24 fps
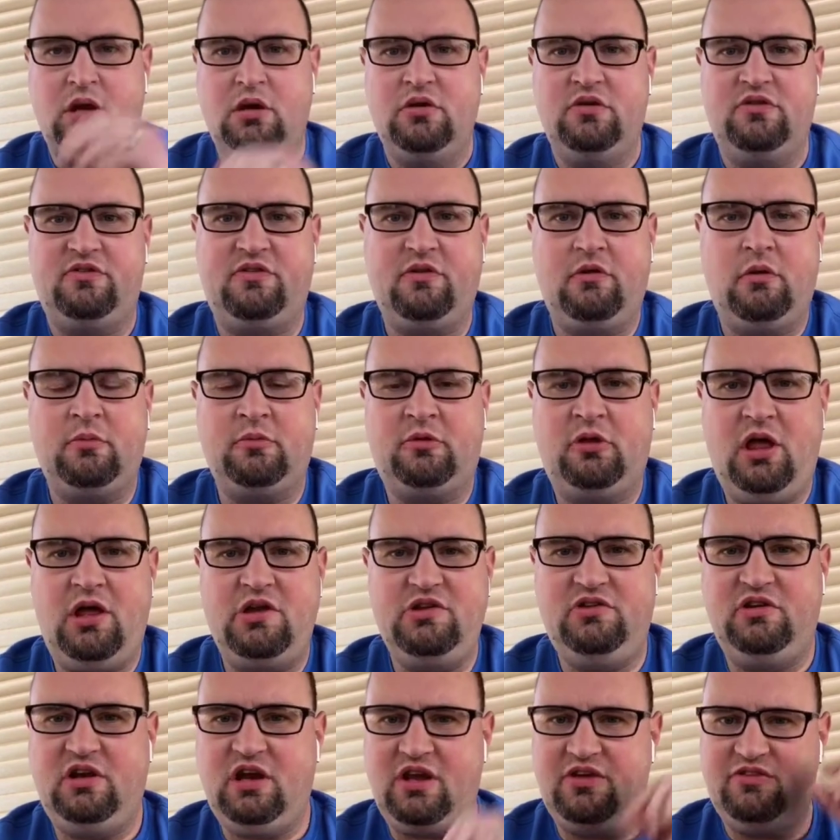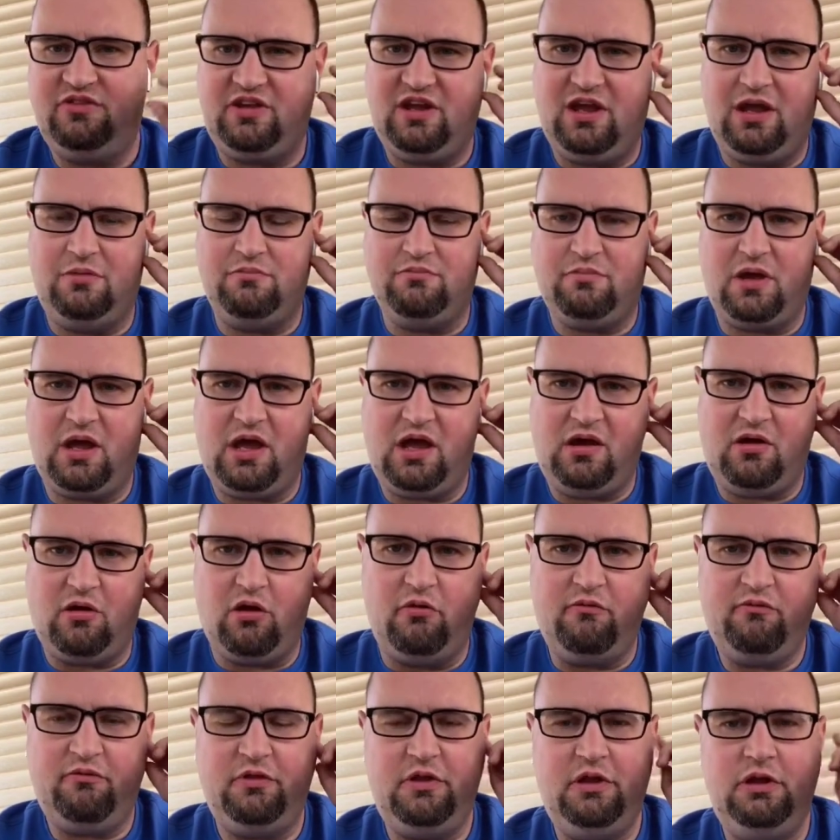So I'm glad you guys came back.
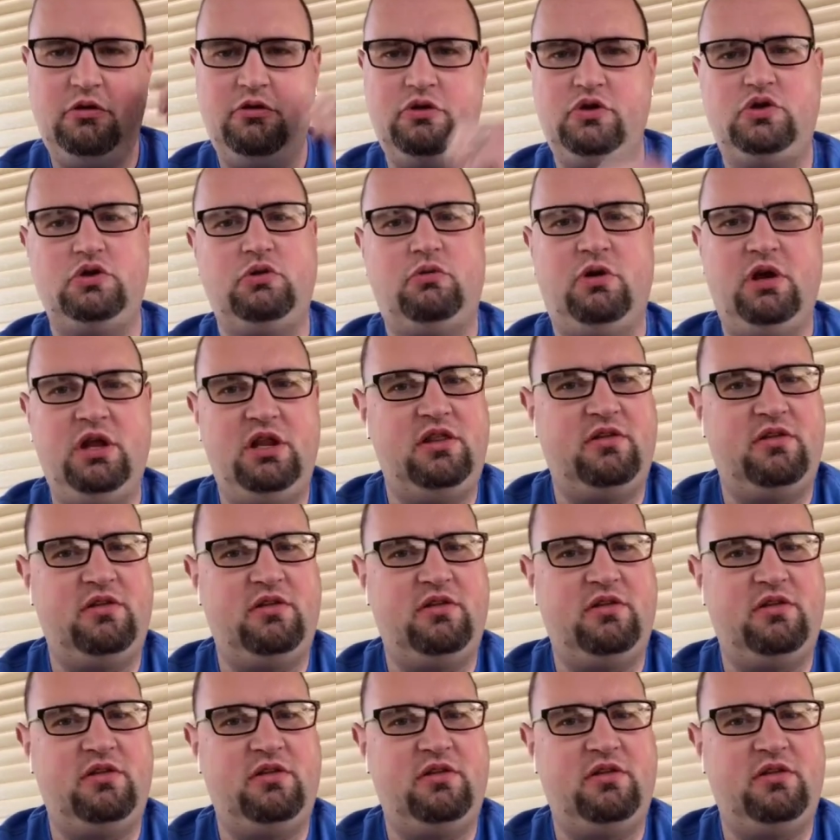Hopefully you enjoyed